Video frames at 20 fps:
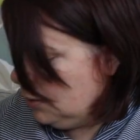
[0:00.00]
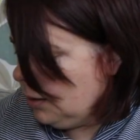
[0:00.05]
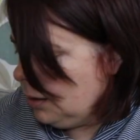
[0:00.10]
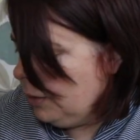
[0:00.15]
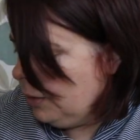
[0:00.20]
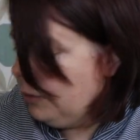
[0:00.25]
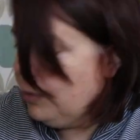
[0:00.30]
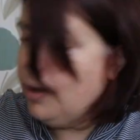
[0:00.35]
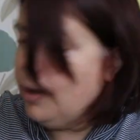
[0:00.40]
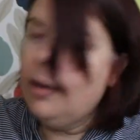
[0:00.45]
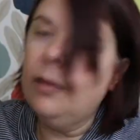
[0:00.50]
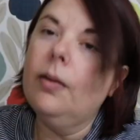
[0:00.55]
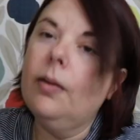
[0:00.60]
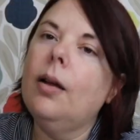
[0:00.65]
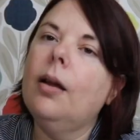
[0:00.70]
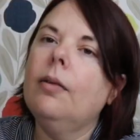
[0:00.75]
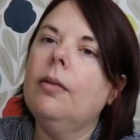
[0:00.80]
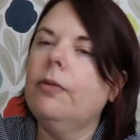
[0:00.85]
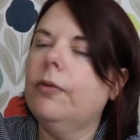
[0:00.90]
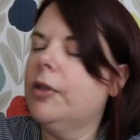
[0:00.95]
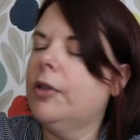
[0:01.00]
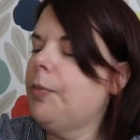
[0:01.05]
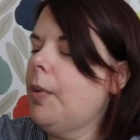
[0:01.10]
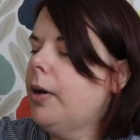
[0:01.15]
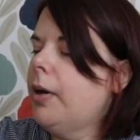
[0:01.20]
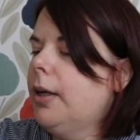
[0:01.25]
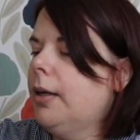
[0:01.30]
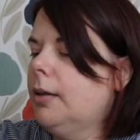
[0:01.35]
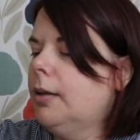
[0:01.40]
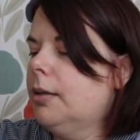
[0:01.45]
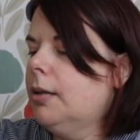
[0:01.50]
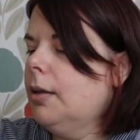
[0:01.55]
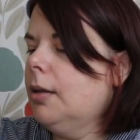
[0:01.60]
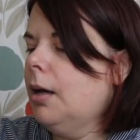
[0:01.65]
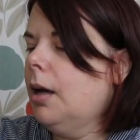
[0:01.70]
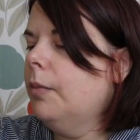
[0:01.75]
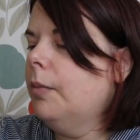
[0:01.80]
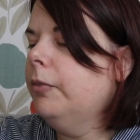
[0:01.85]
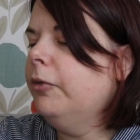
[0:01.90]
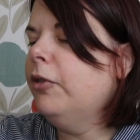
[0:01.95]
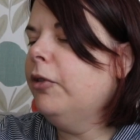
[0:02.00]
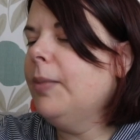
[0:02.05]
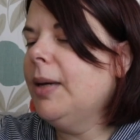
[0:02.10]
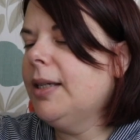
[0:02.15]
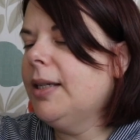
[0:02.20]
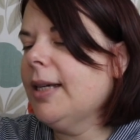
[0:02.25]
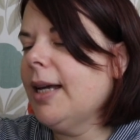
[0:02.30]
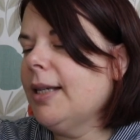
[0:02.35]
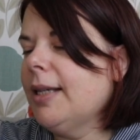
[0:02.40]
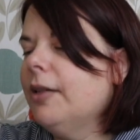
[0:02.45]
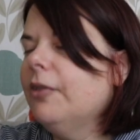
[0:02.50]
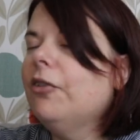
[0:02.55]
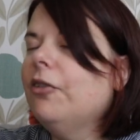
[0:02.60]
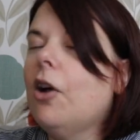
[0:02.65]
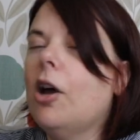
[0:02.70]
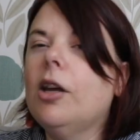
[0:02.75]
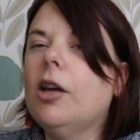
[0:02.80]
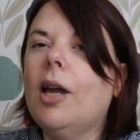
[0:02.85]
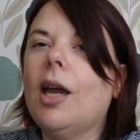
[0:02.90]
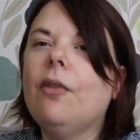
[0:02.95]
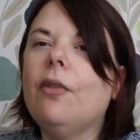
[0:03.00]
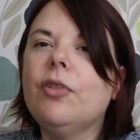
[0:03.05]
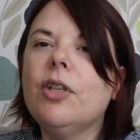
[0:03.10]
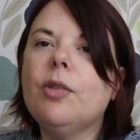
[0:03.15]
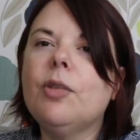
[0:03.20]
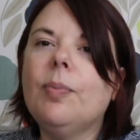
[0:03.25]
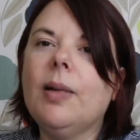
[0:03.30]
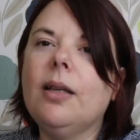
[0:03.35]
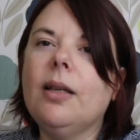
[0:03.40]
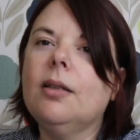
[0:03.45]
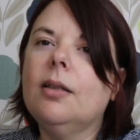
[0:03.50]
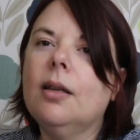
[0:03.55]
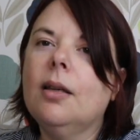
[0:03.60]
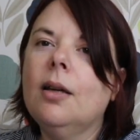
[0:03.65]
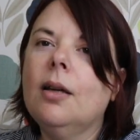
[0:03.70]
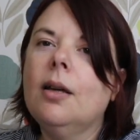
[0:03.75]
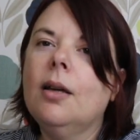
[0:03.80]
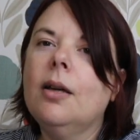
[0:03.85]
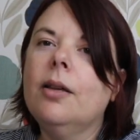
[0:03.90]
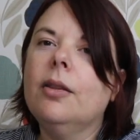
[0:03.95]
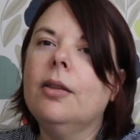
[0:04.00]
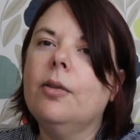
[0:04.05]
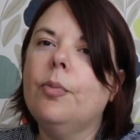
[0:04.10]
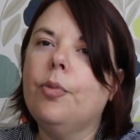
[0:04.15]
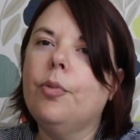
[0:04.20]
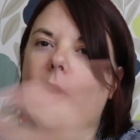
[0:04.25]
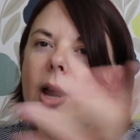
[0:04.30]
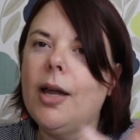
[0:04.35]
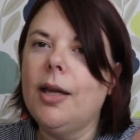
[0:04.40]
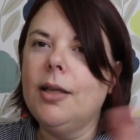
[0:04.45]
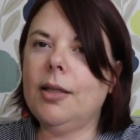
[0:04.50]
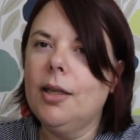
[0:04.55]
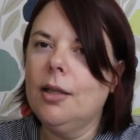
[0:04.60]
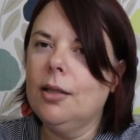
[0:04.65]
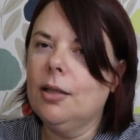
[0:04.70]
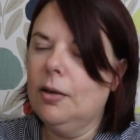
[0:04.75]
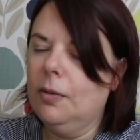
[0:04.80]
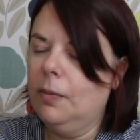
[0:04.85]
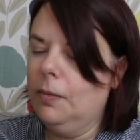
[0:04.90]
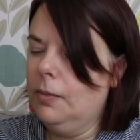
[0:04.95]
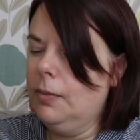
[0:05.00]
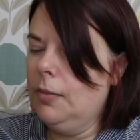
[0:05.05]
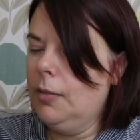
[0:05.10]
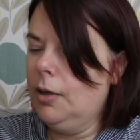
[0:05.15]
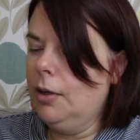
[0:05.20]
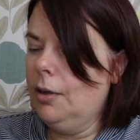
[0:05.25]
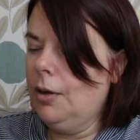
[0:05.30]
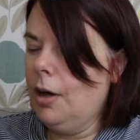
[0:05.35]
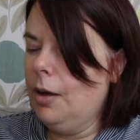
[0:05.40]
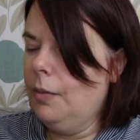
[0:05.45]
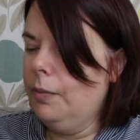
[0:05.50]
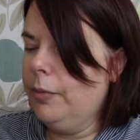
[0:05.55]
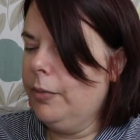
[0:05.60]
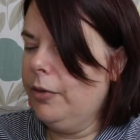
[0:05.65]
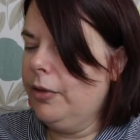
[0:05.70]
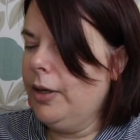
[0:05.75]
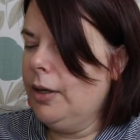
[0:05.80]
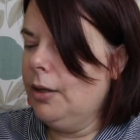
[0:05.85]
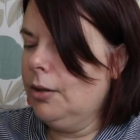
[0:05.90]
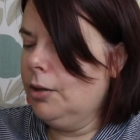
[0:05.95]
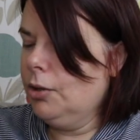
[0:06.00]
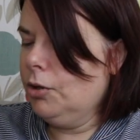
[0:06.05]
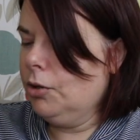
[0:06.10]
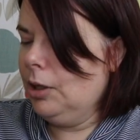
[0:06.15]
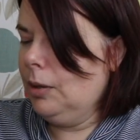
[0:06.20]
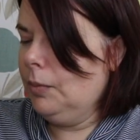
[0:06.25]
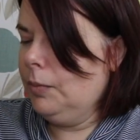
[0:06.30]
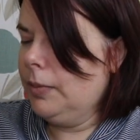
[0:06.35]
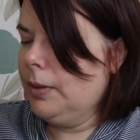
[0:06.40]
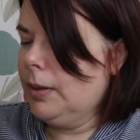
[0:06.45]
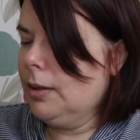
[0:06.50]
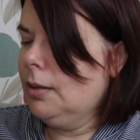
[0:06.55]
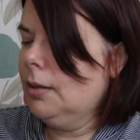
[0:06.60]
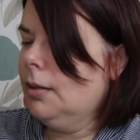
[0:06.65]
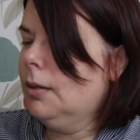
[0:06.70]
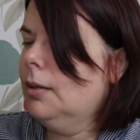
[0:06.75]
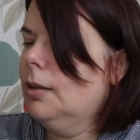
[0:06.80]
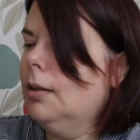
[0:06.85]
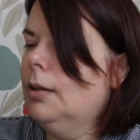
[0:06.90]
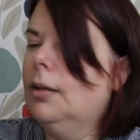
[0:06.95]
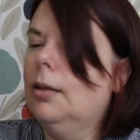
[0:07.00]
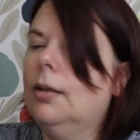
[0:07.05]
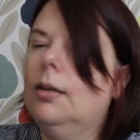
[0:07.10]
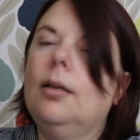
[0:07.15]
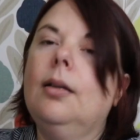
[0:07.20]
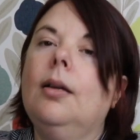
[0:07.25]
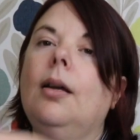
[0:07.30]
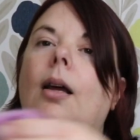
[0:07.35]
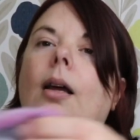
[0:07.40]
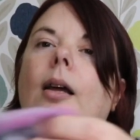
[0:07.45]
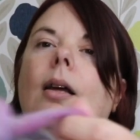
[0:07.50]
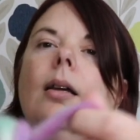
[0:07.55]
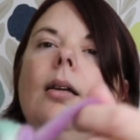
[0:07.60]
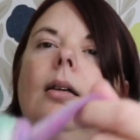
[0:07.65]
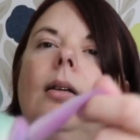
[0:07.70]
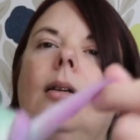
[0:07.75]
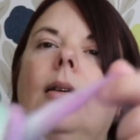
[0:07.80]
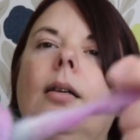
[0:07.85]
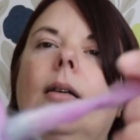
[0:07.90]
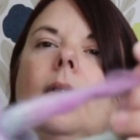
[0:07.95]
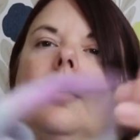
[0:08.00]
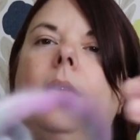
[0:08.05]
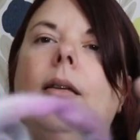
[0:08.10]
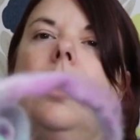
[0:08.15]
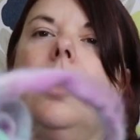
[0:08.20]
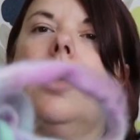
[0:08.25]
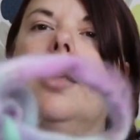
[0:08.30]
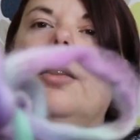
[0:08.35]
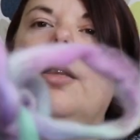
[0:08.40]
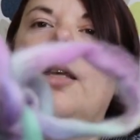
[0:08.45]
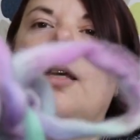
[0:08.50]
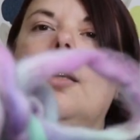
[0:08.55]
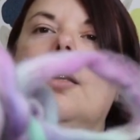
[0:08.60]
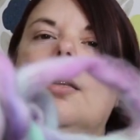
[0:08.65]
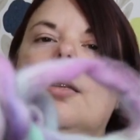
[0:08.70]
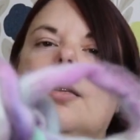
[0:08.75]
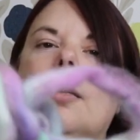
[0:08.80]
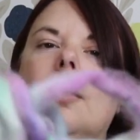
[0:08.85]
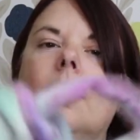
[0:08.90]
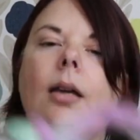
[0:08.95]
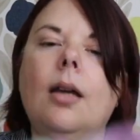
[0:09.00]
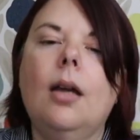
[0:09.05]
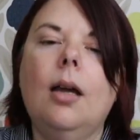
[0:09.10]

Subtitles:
I spun it, for me to get it fine, I have to split the braid into thin strips like this,